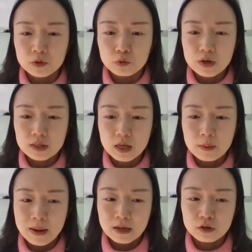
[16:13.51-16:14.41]
with a
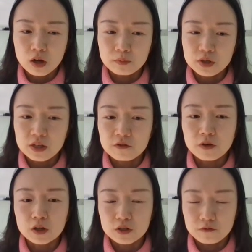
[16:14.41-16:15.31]
better objective
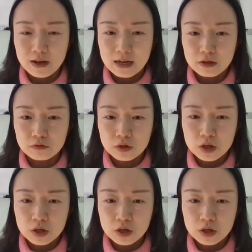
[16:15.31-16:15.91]
function value.